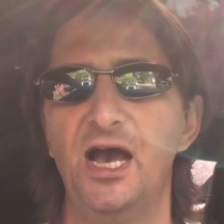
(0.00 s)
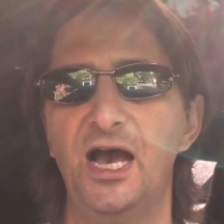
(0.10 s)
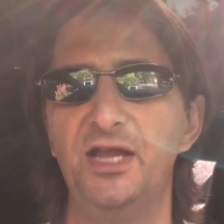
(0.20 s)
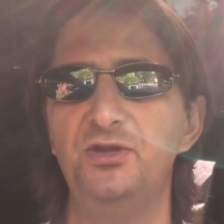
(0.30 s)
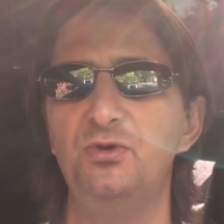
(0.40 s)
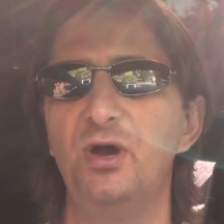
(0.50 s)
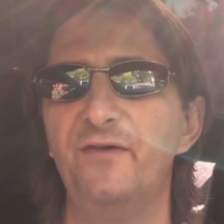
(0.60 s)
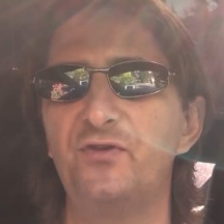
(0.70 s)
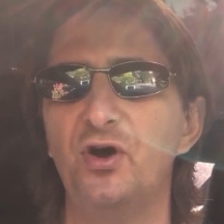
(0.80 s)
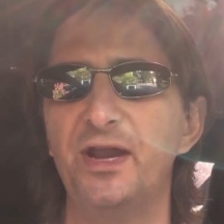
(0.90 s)
and you
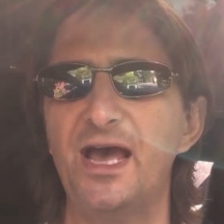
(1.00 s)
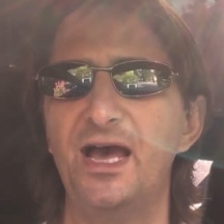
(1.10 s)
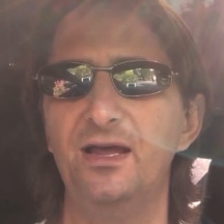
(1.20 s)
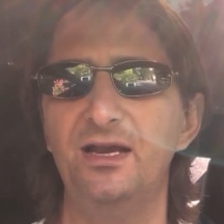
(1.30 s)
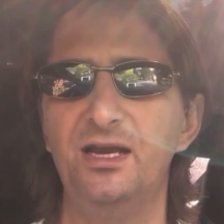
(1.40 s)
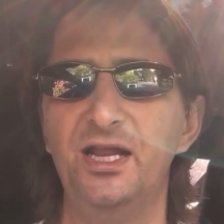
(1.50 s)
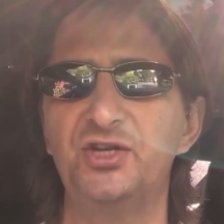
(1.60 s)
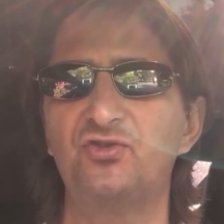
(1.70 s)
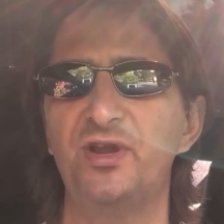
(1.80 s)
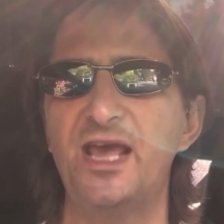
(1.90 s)
have got
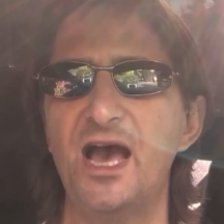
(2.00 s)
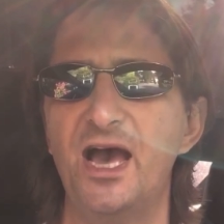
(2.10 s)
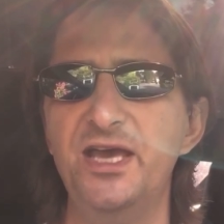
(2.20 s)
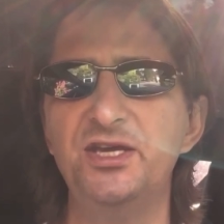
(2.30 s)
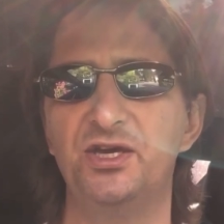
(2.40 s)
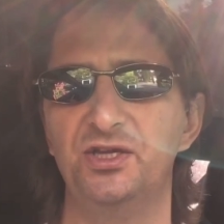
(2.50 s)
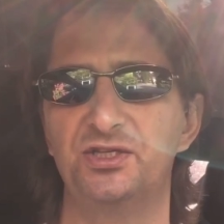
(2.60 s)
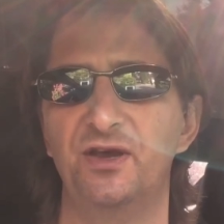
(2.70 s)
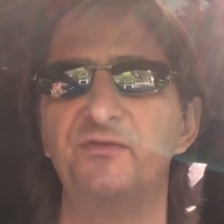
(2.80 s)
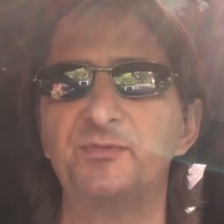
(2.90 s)
literally
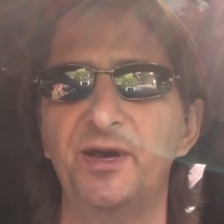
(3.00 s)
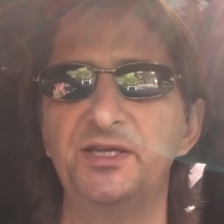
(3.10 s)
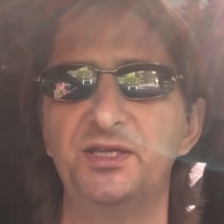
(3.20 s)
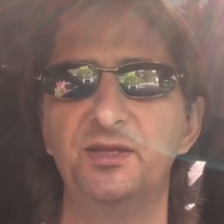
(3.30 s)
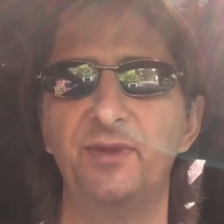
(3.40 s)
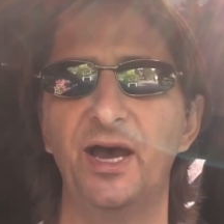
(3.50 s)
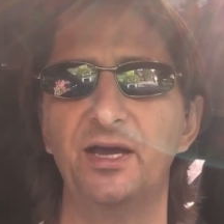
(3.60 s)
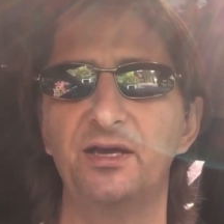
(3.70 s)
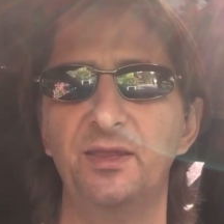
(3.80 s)
acres of space in the back.